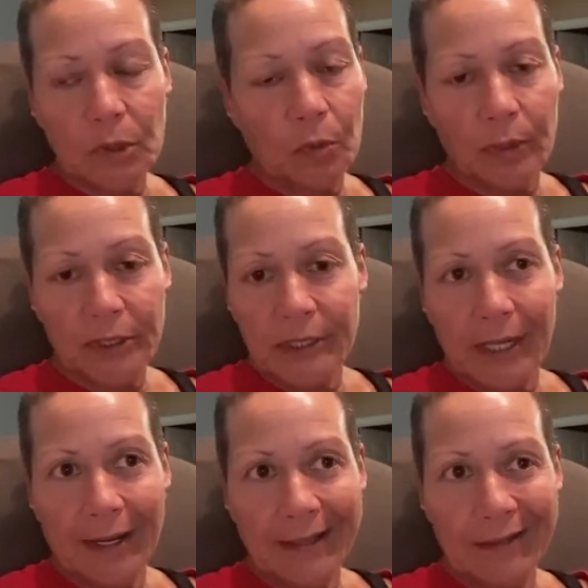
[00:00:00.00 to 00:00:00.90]
which
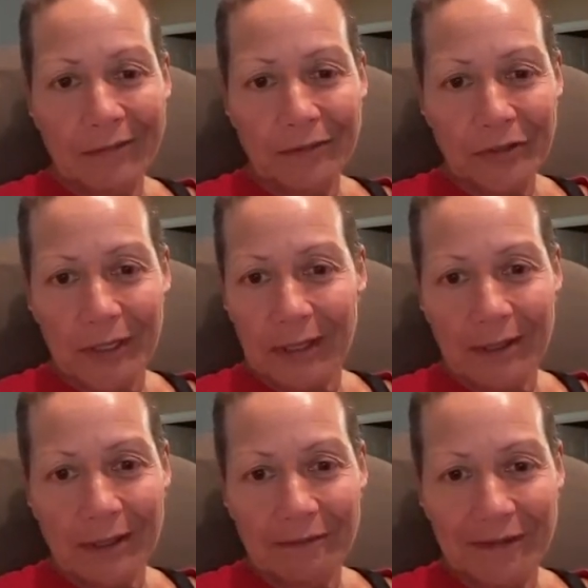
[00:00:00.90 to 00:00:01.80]
I never drink
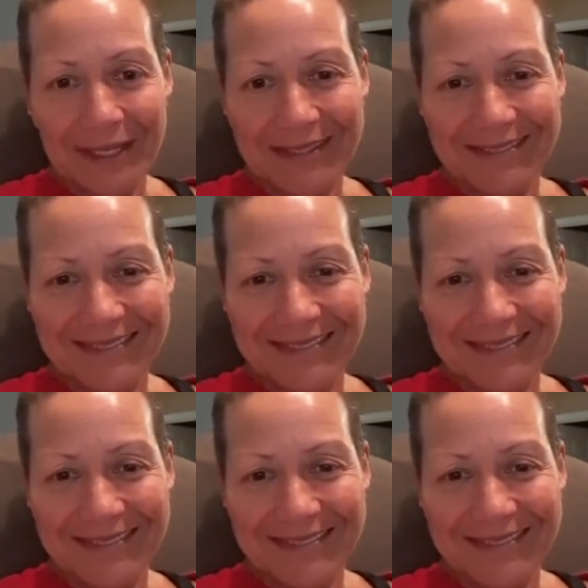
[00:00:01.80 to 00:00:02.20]
coffee,